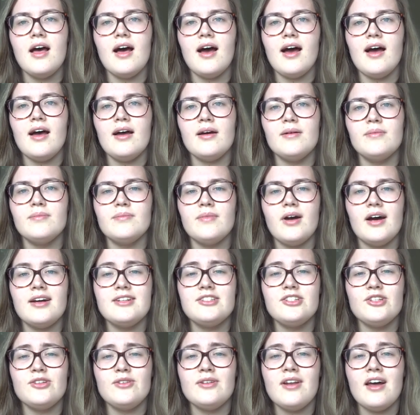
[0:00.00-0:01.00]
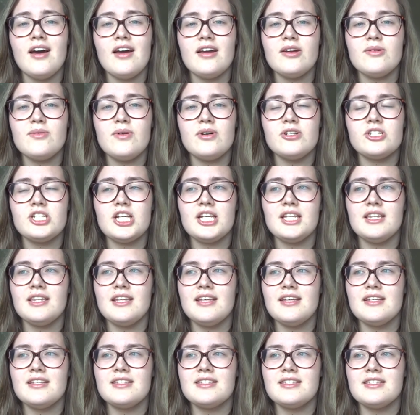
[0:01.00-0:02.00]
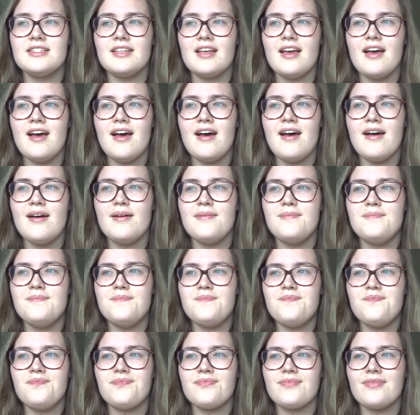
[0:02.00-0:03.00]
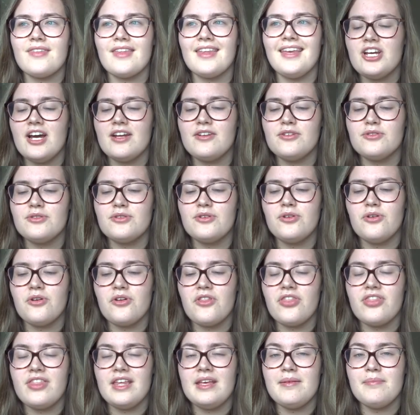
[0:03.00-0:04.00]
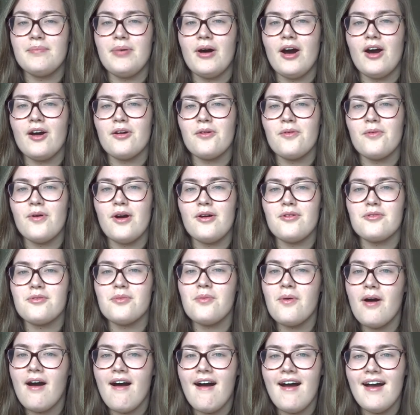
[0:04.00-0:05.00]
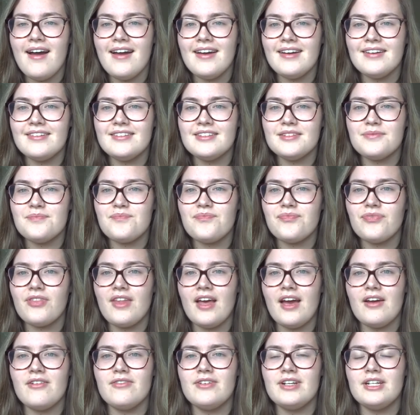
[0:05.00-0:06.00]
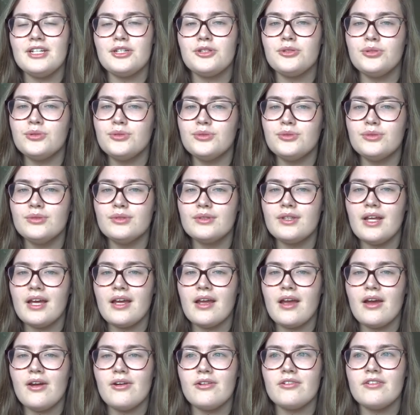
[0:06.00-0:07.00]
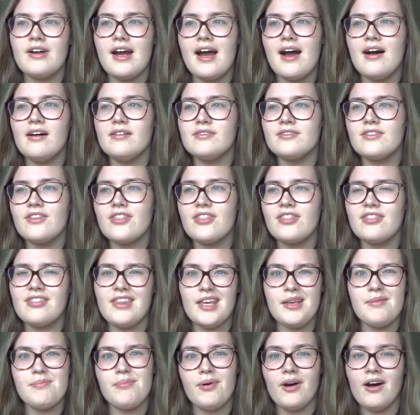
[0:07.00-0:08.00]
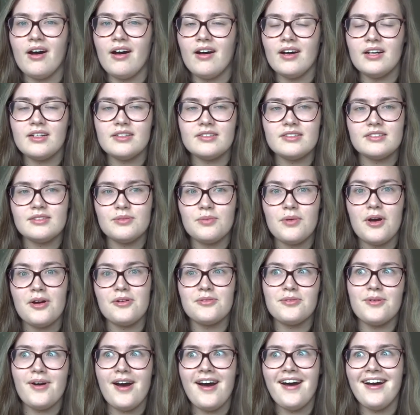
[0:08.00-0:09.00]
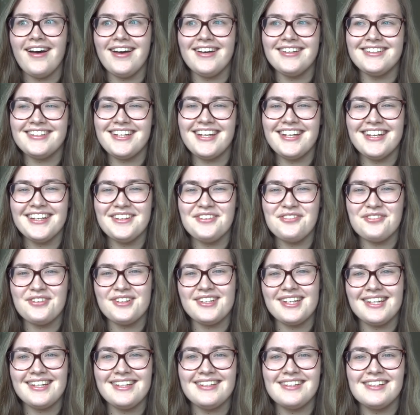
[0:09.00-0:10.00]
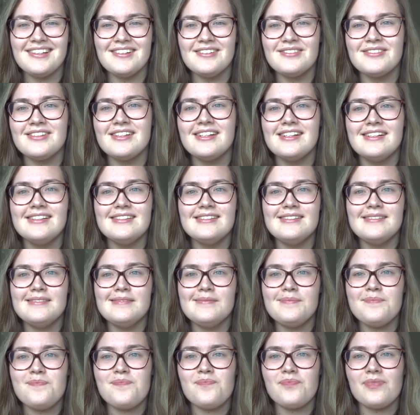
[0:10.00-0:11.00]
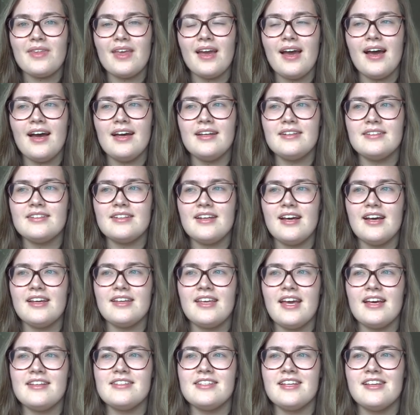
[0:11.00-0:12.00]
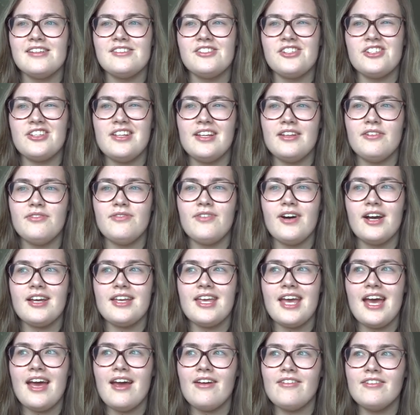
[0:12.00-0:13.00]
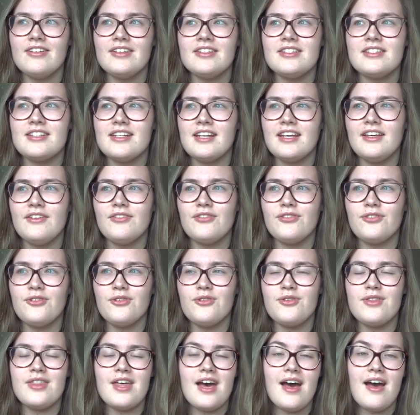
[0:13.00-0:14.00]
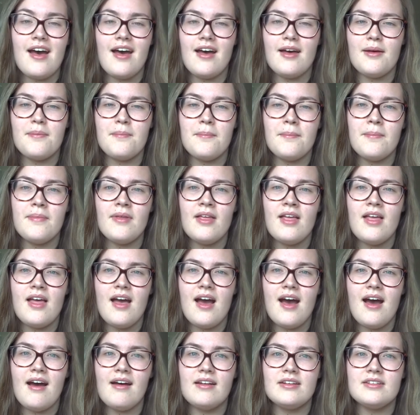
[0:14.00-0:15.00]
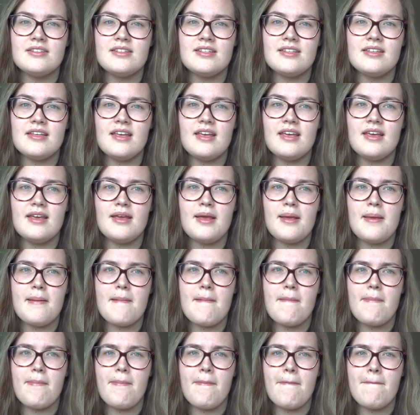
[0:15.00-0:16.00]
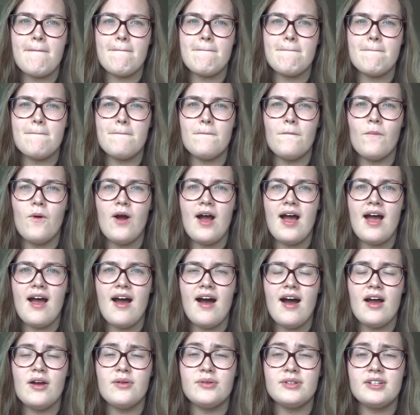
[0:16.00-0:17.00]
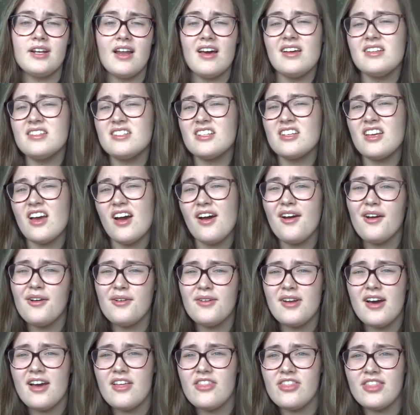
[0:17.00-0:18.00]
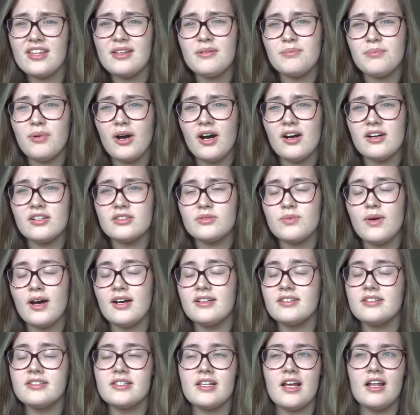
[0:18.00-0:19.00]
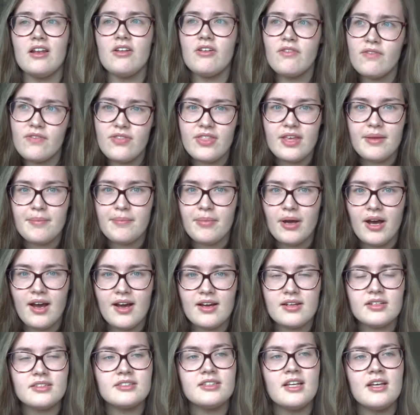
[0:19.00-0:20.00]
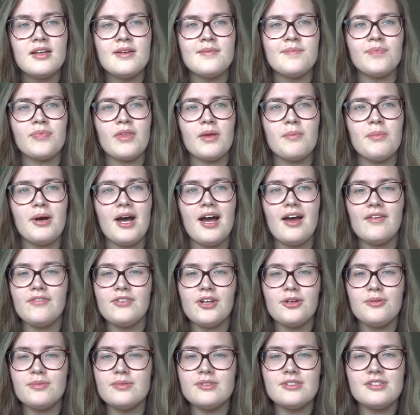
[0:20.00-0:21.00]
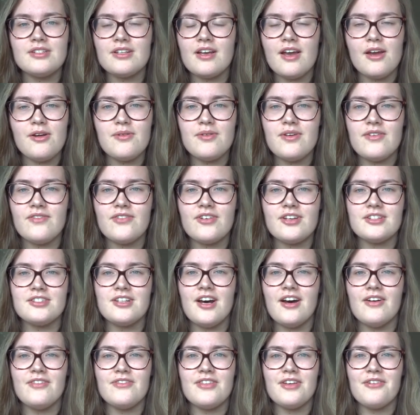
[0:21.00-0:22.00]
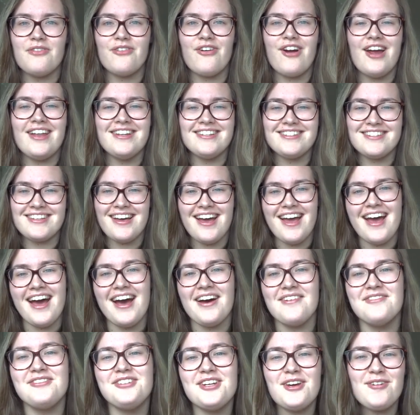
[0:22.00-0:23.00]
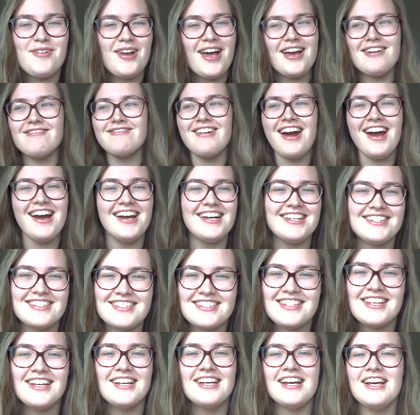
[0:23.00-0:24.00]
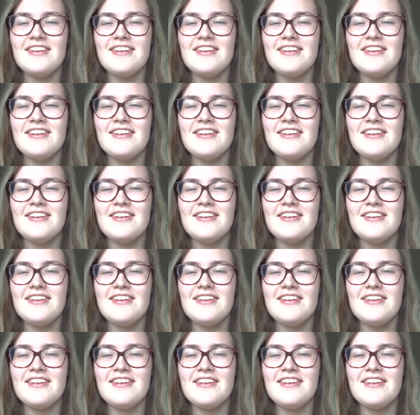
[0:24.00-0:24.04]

I do like watching this channel called Theme Park Worldwide. They're really cool. They go around theme parks worldwide, funnily enough. And I guess I just live vicariously through them and see where I would like to go, like theme parks wise, because I love theme parks. But I have no one to go with because half the friends I have don't like rides.